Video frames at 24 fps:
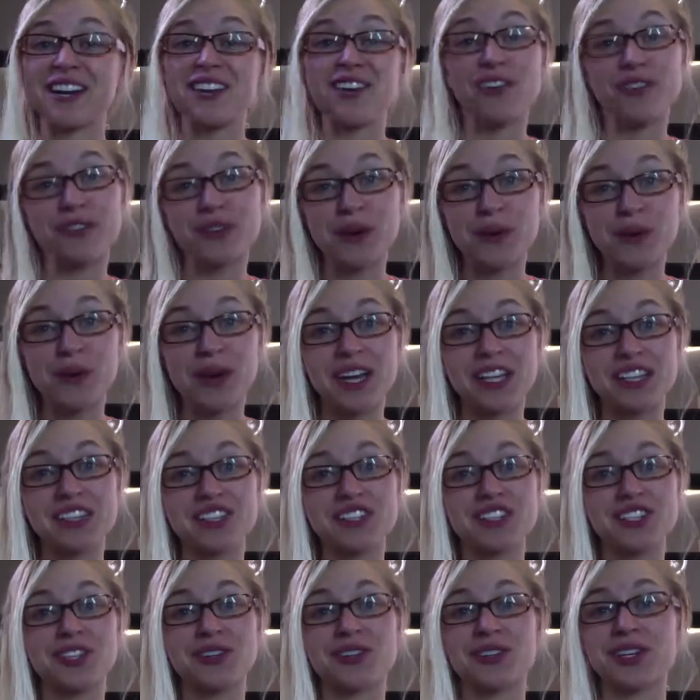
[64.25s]
it over with.
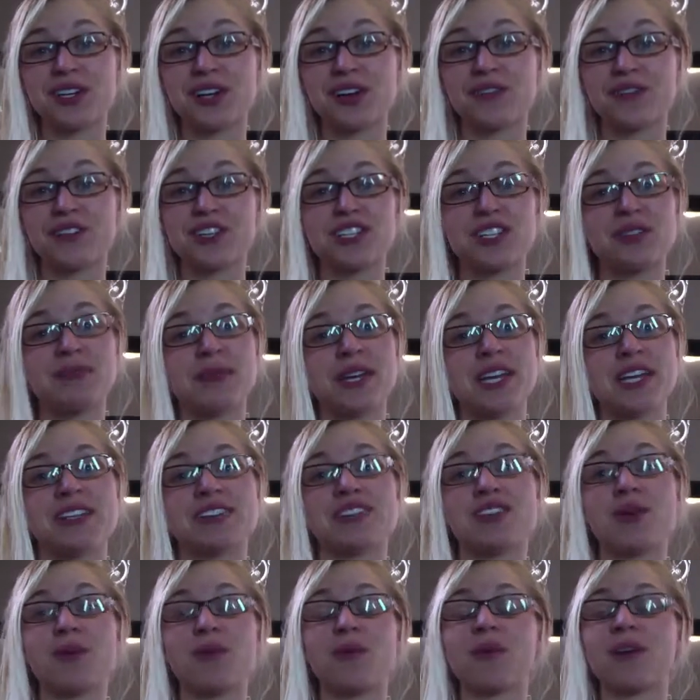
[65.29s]
Shoot it over to me.
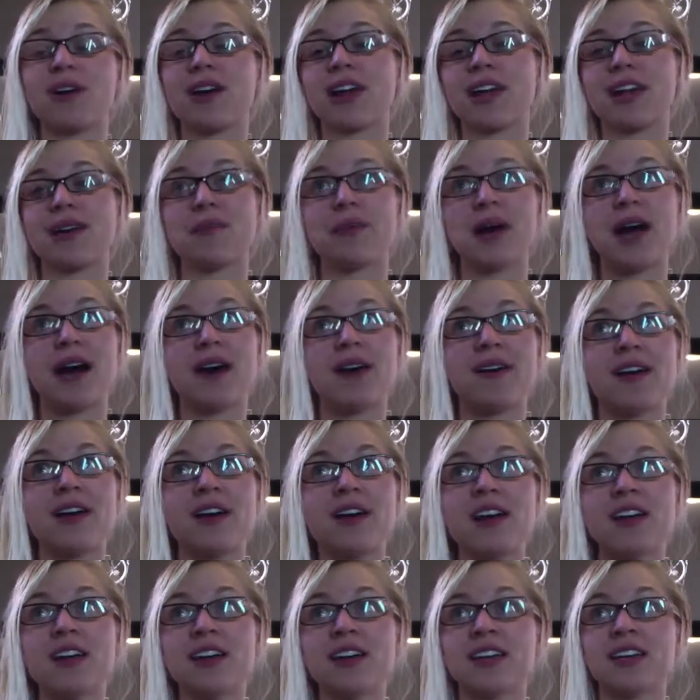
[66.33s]
Don't worry about,
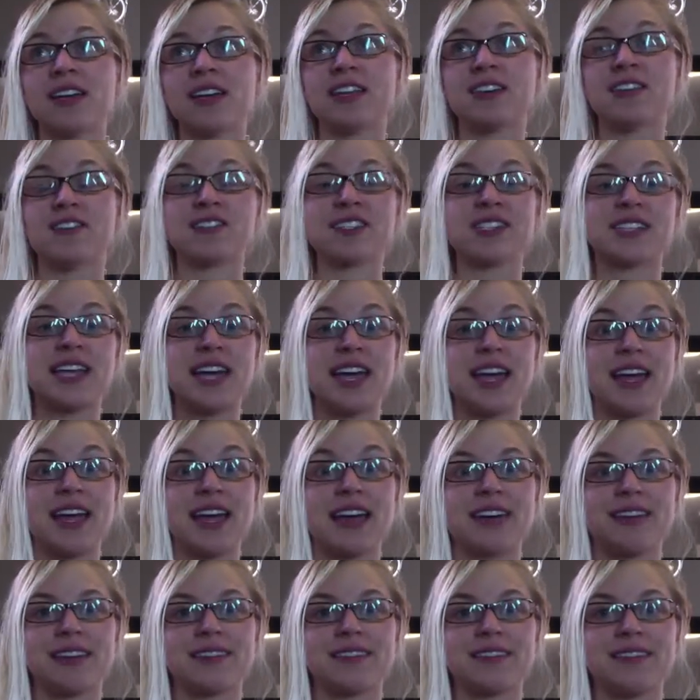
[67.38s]
you know,
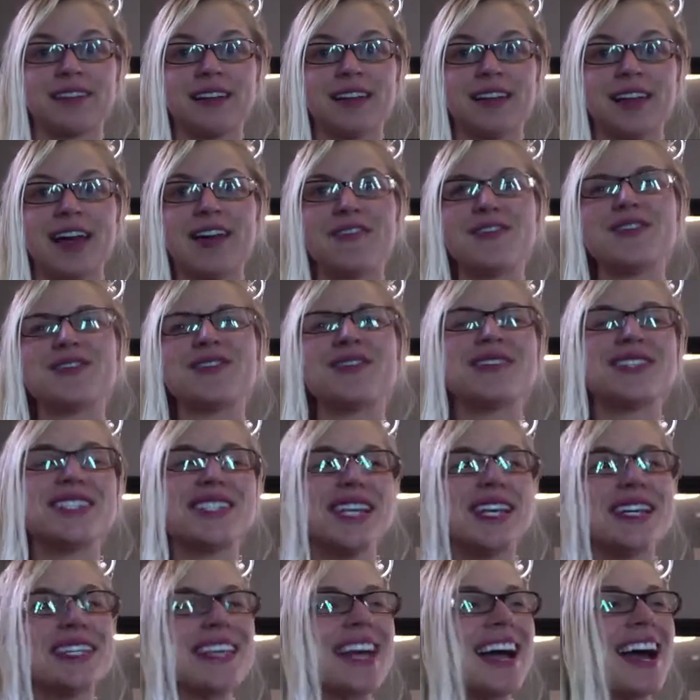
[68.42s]
saying, everyone always says,